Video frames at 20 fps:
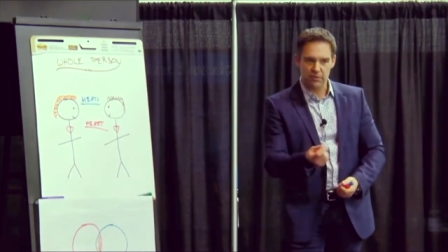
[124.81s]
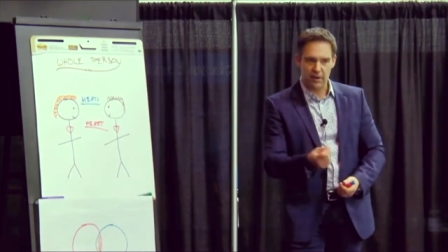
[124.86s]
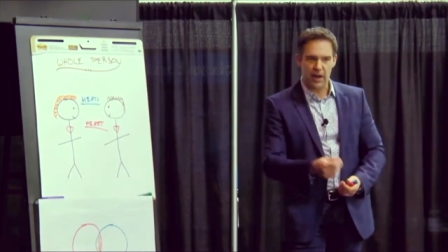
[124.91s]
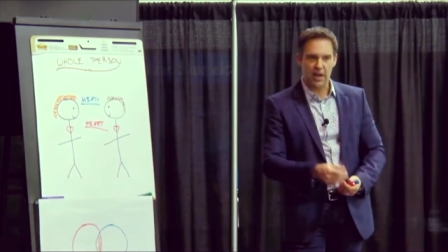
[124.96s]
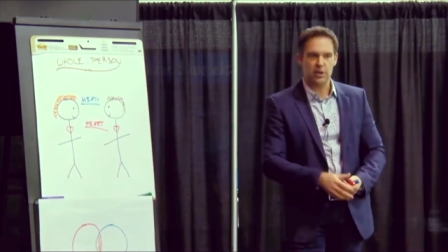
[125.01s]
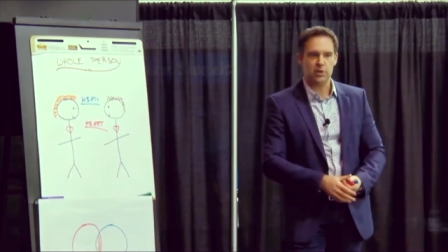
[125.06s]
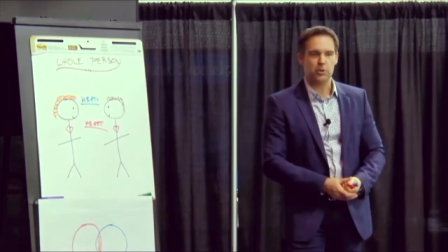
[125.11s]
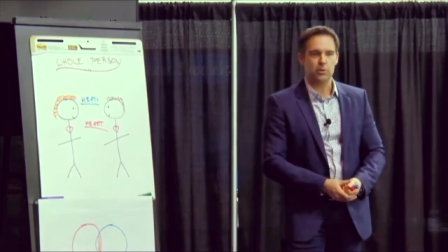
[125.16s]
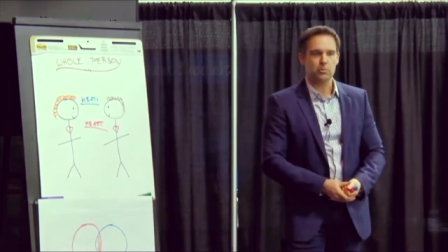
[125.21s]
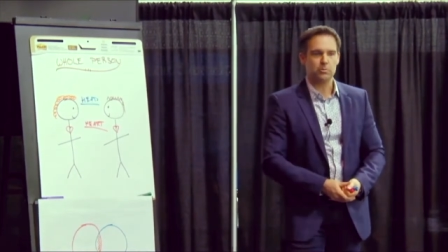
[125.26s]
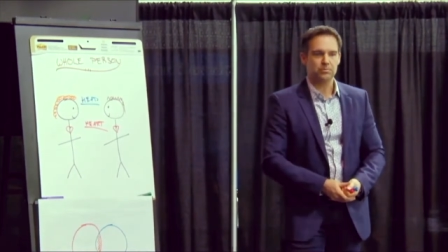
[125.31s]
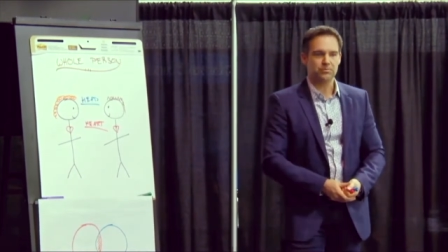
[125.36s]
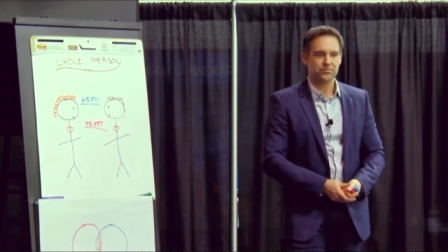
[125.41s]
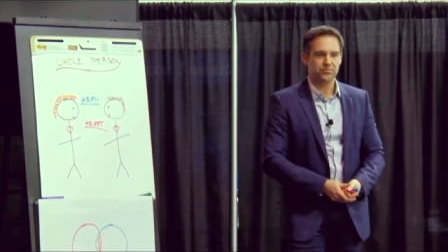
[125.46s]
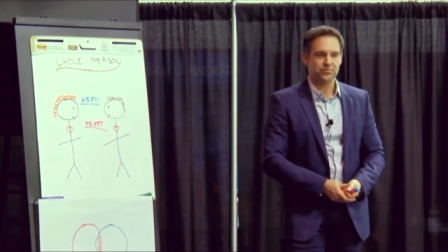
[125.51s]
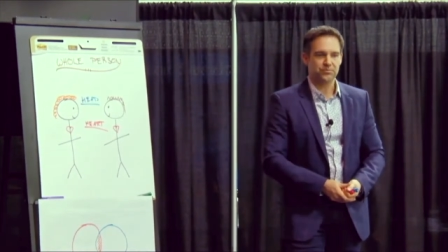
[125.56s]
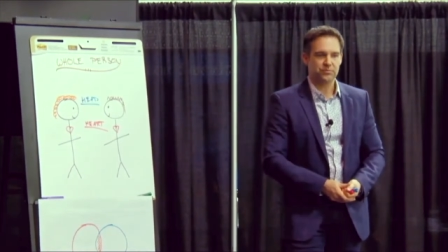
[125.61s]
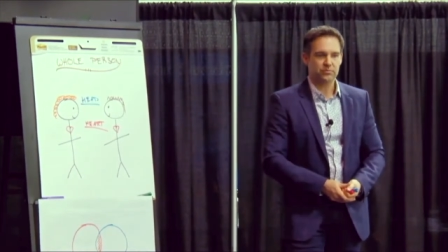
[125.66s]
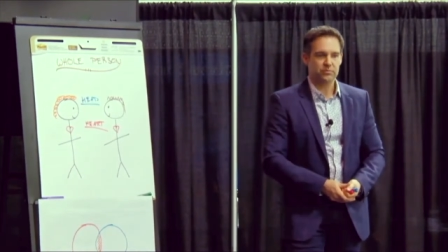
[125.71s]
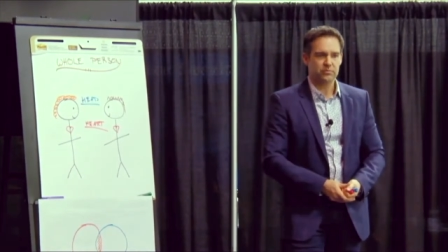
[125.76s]
value.
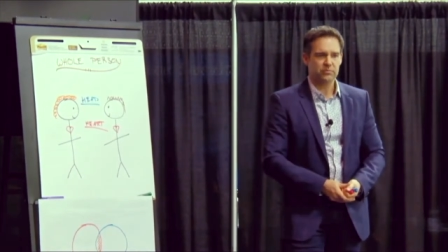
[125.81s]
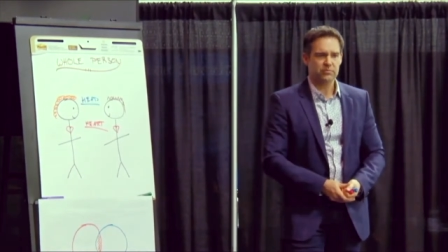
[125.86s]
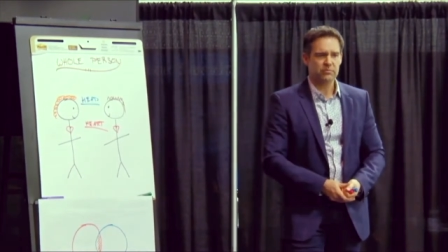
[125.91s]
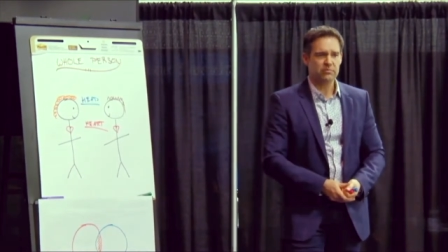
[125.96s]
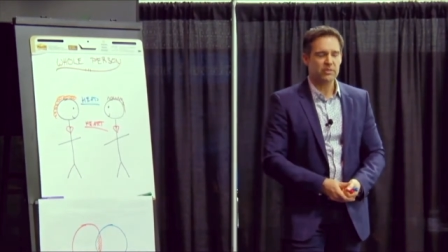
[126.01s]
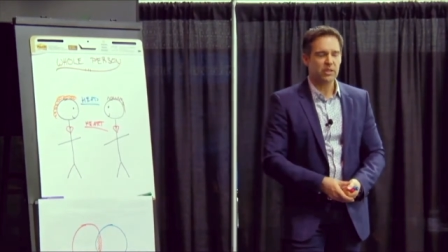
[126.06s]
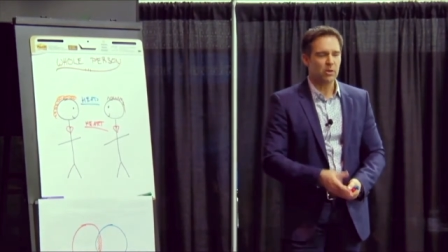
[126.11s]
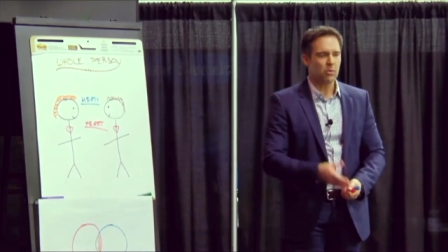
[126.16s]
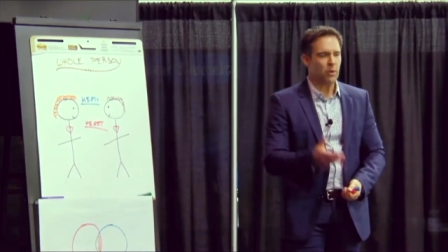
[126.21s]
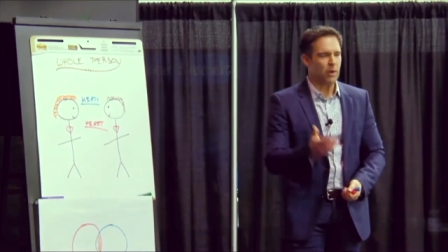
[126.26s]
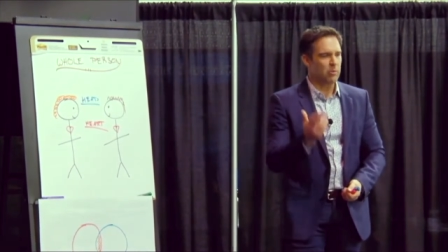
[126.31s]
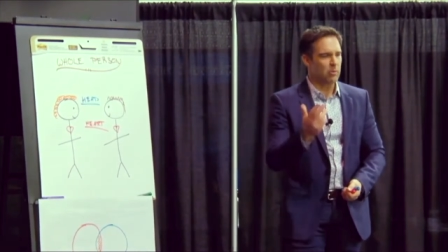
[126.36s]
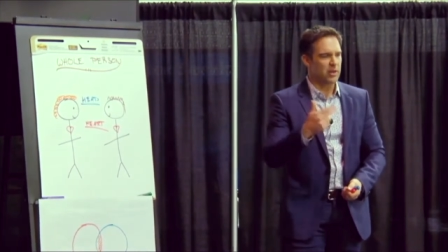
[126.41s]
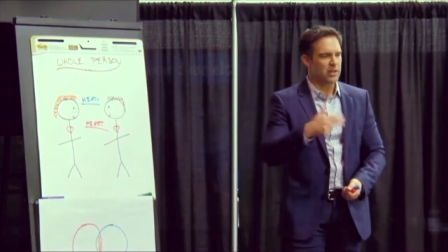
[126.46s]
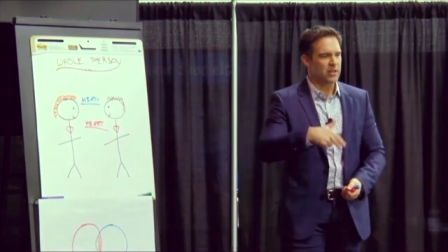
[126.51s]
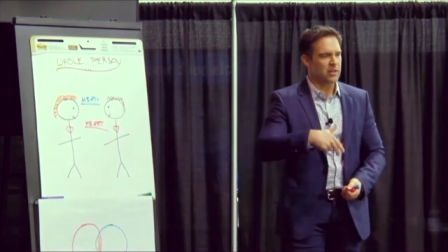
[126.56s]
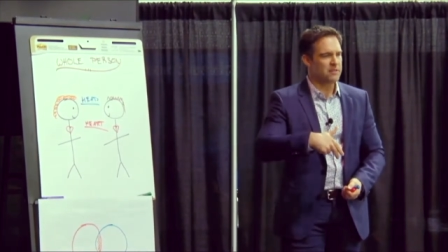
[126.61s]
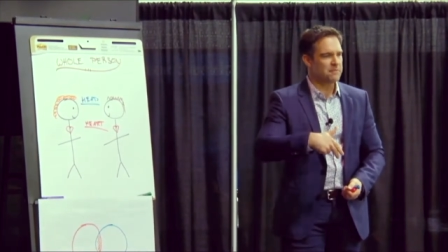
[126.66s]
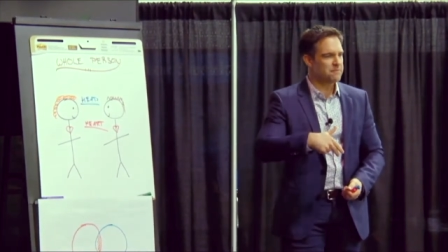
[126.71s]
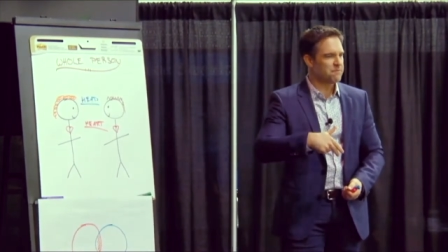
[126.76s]
Right?
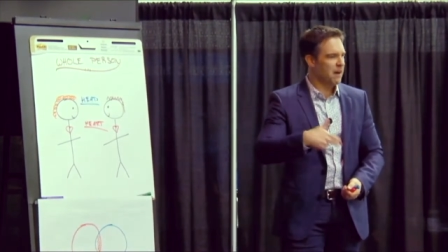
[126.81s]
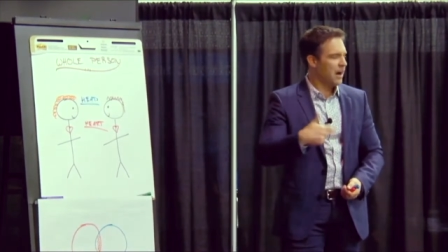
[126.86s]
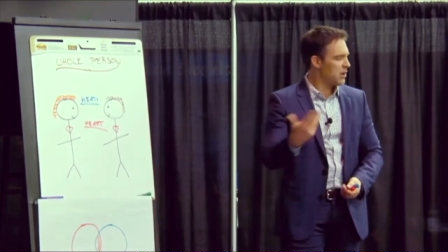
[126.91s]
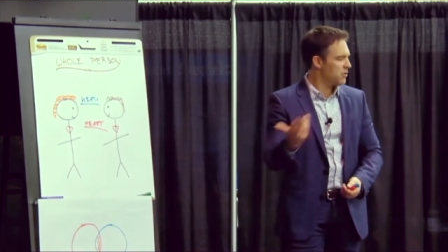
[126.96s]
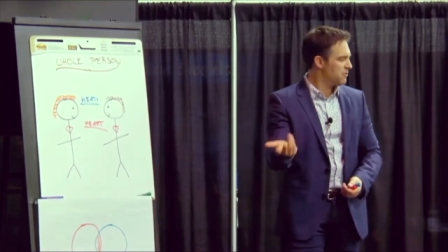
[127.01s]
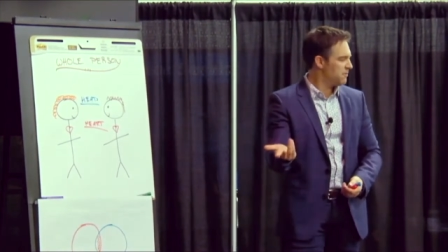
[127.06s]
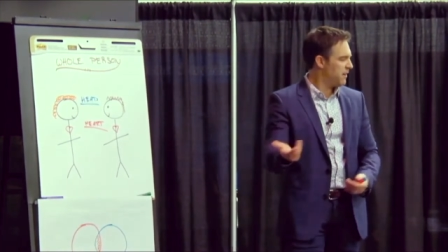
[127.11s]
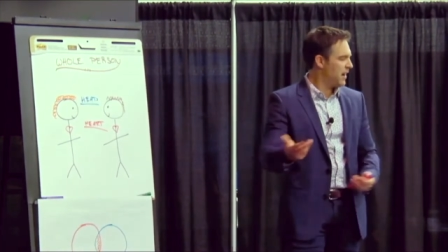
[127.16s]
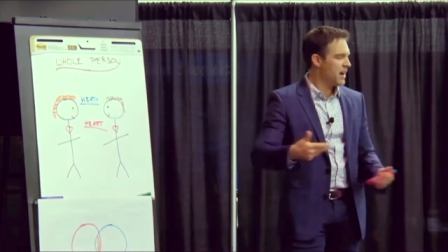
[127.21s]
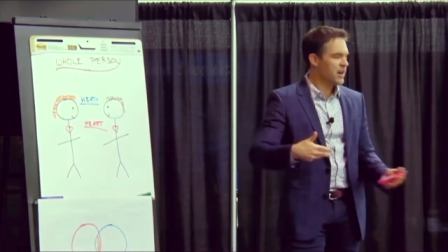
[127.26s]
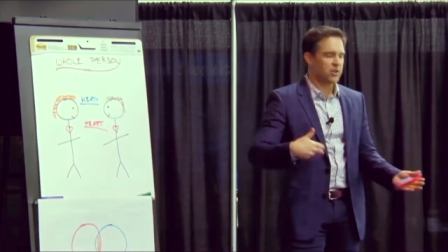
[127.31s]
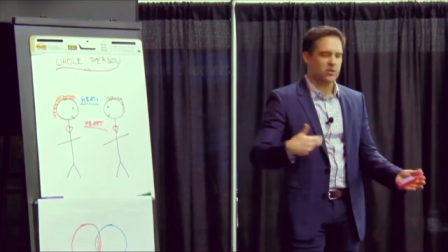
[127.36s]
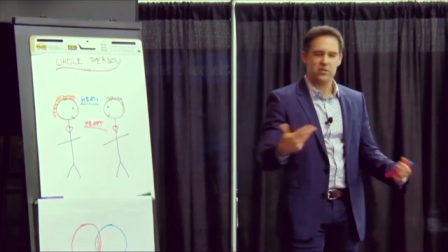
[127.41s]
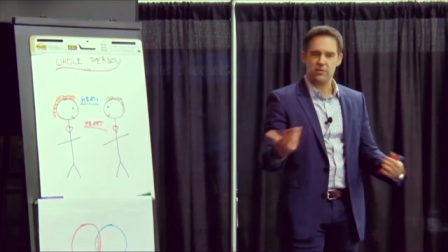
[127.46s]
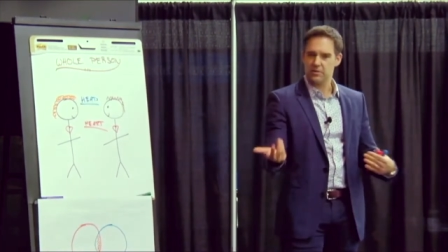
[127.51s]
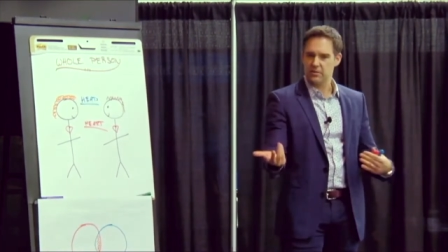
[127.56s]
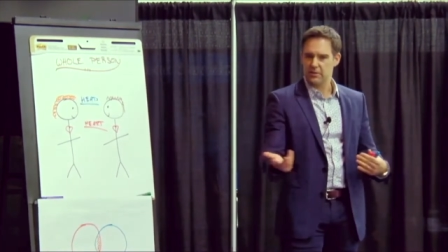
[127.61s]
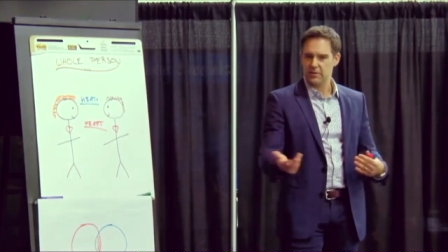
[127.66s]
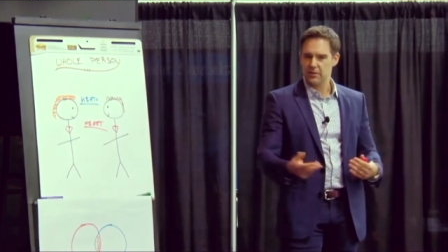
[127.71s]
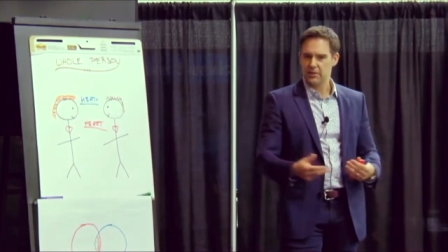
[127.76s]
When a
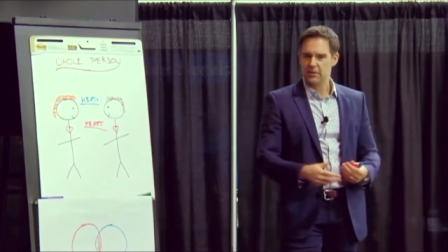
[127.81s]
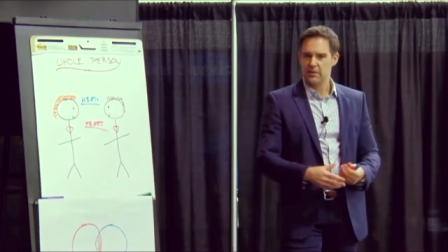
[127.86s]
firefighter